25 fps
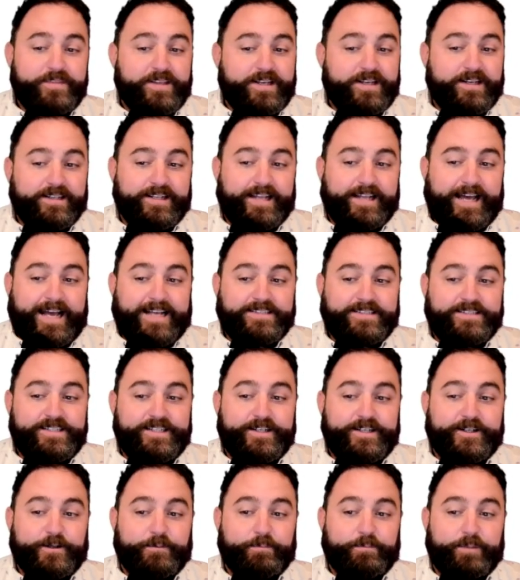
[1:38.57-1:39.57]
Last
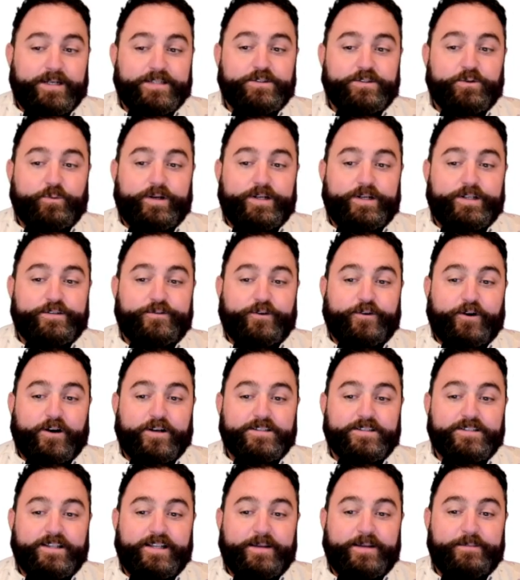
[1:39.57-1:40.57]
year, Musk went as far
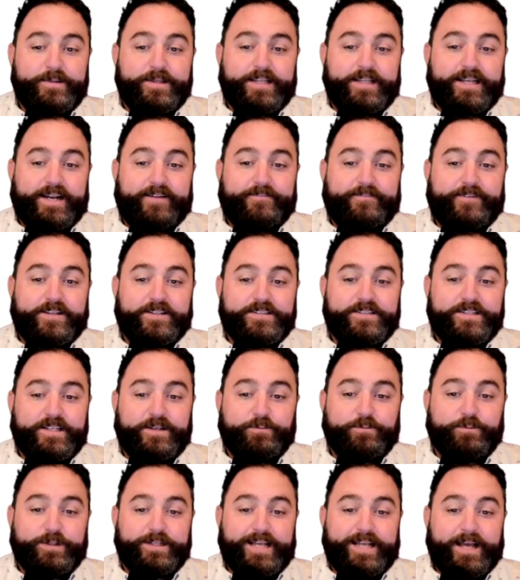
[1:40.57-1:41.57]
as claiming that
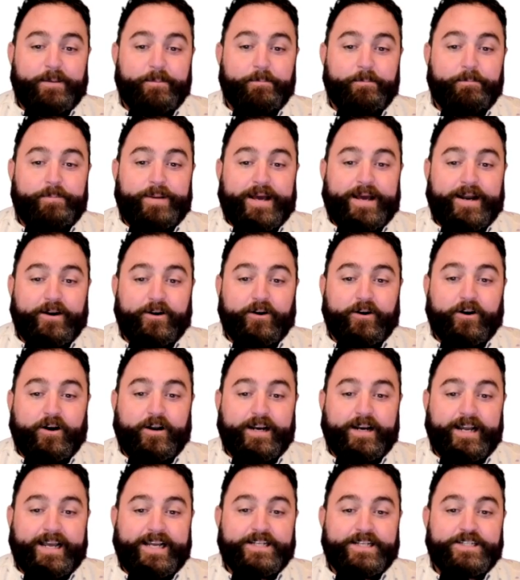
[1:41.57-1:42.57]
FSD would get better
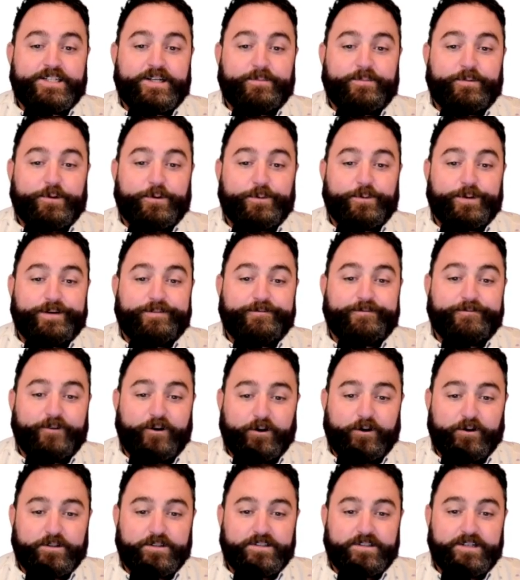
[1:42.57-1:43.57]
on HW3
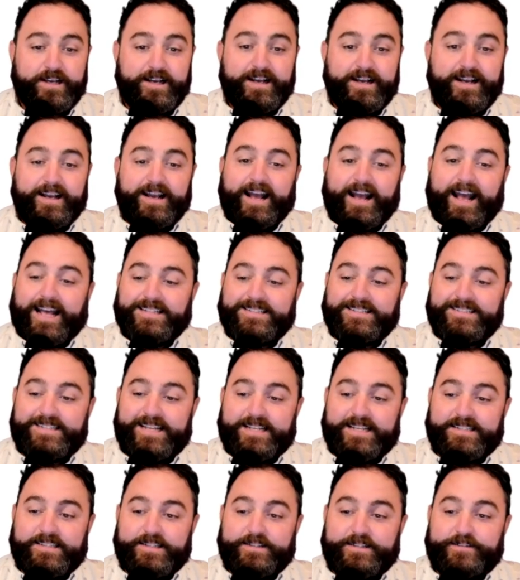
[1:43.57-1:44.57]
first, as
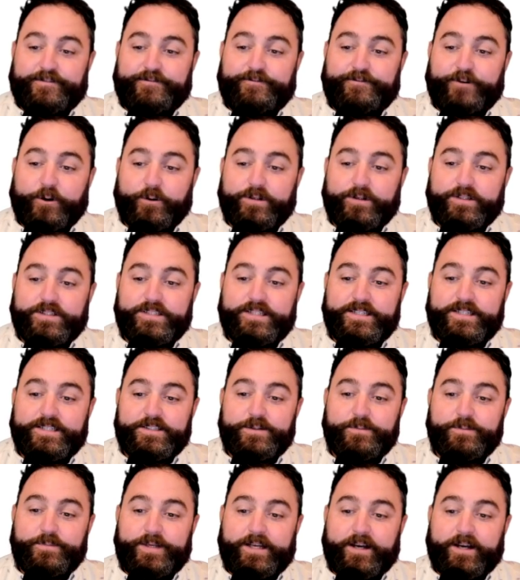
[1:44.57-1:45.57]
Tesla's focus
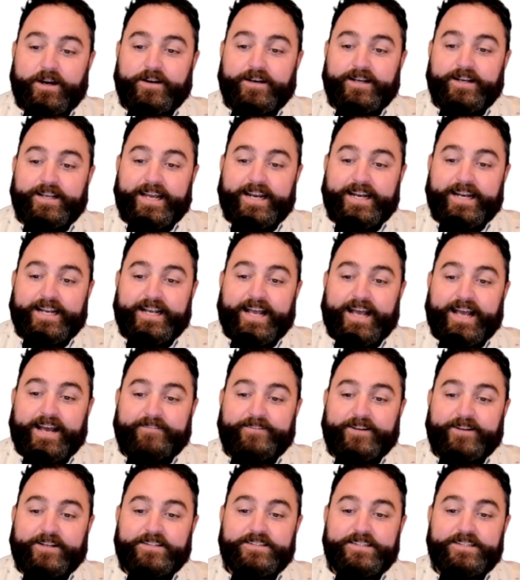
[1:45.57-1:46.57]
needs to be on getting
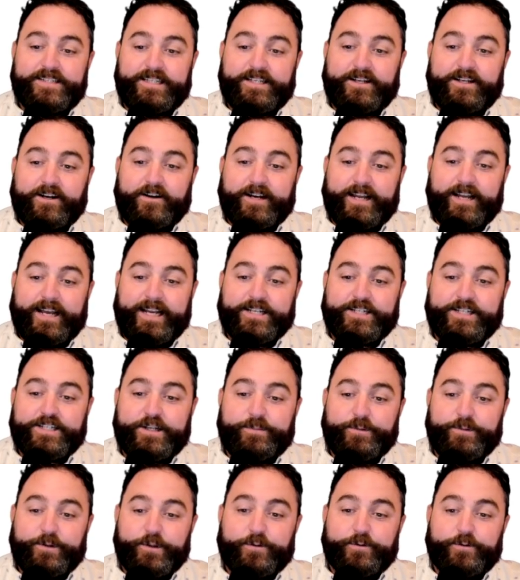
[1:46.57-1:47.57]
FSD on
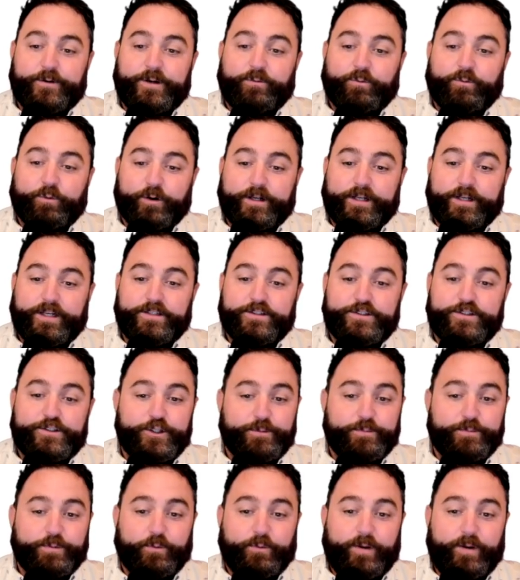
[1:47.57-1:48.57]
HW3 working
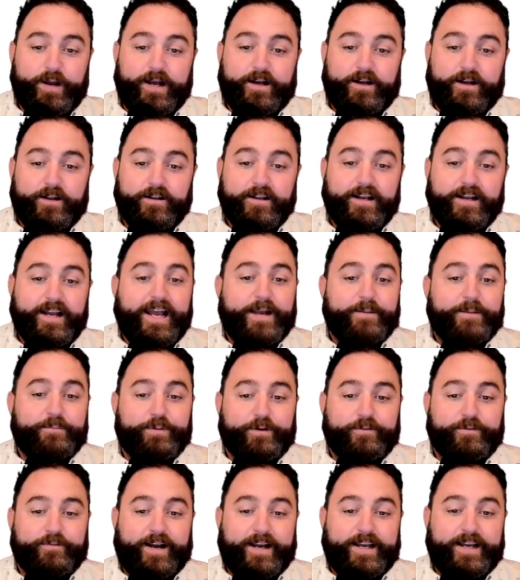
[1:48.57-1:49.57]
super well and
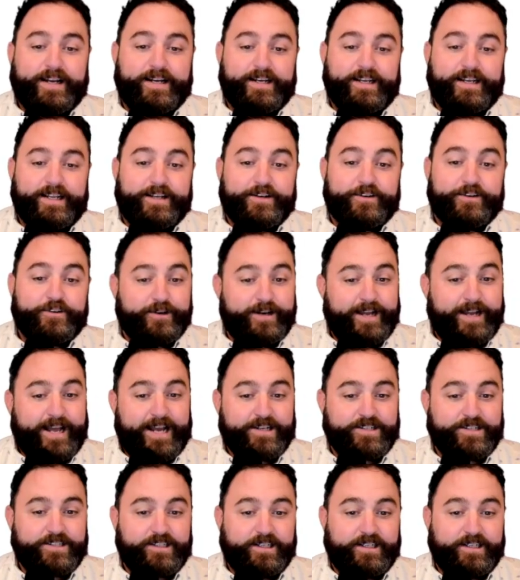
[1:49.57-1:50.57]
provided
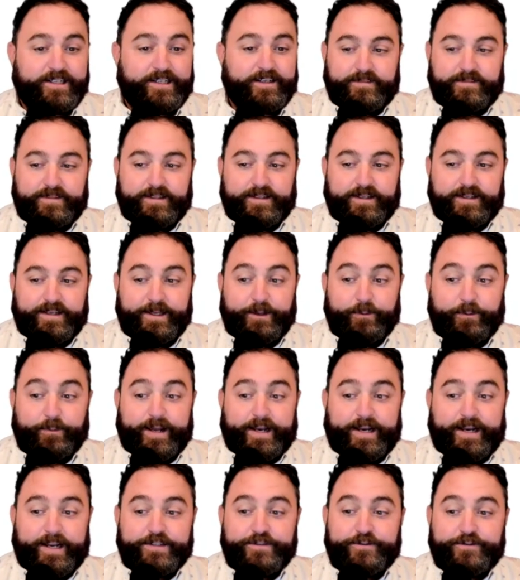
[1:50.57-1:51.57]
internationally. He
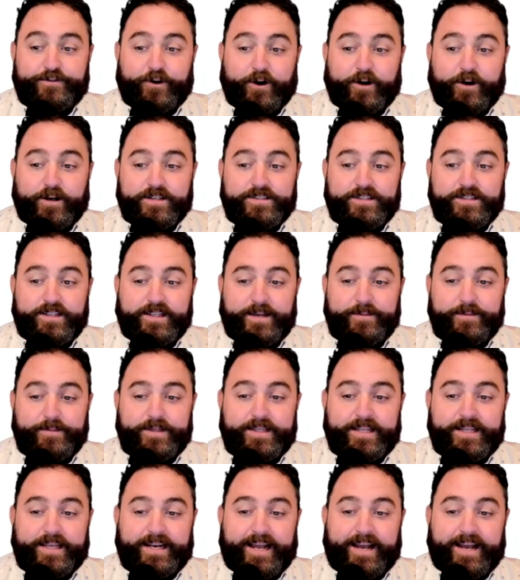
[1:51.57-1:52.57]
went as far as
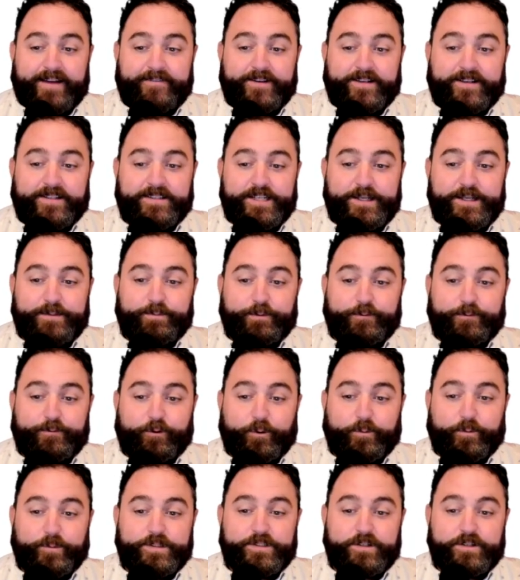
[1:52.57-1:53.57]
claiming that FSD
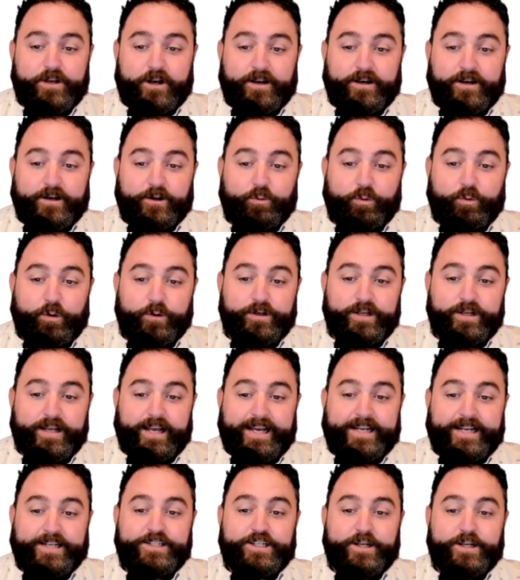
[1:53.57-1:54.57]
performance on, quote,
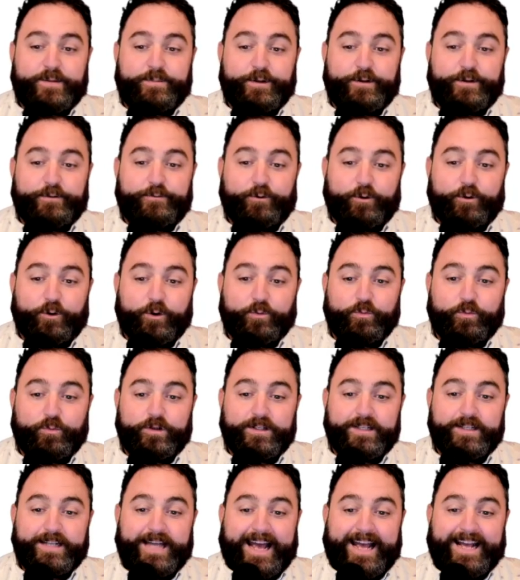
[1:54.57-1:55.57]
HW4
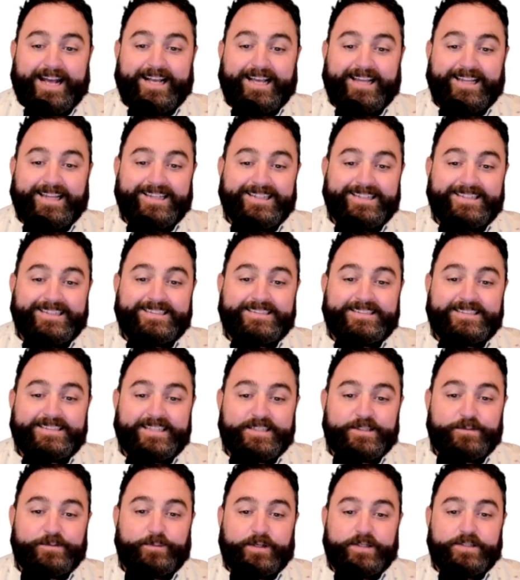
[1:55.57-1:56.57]
will lag at least
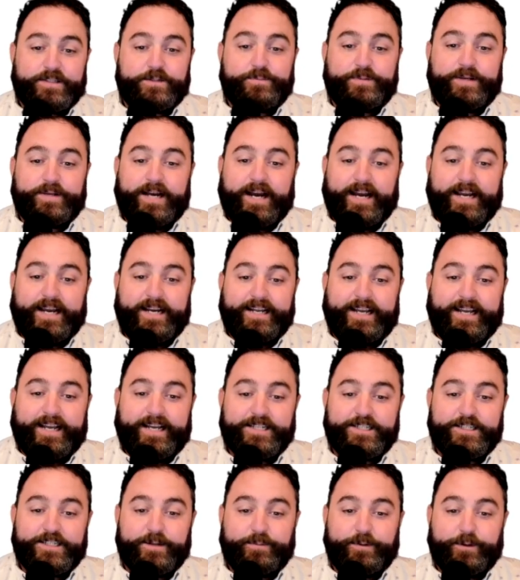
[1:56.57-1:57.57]
6 months behind
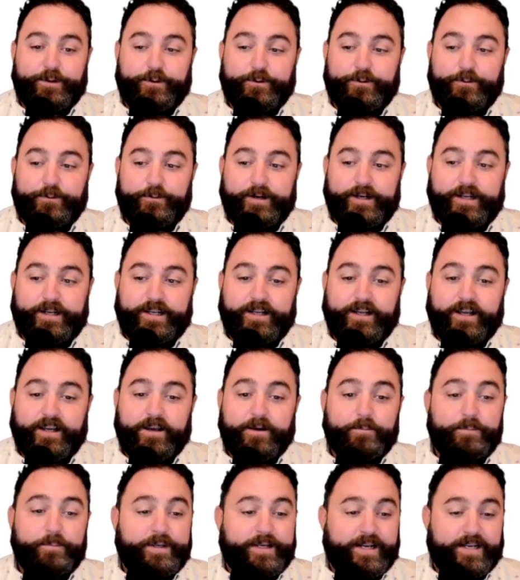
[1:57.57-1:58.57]
HW3
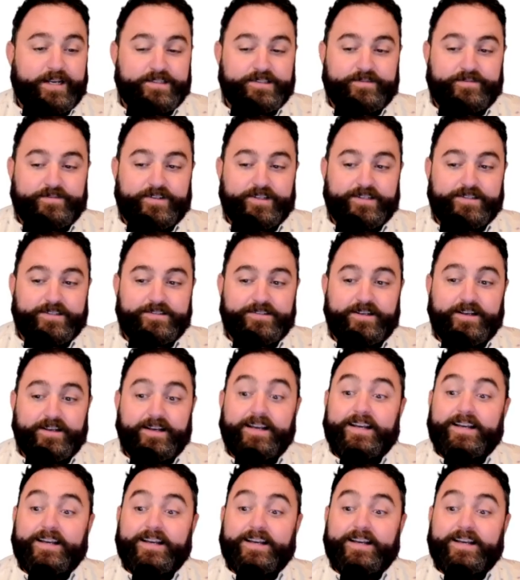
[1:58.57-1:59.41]
because of this.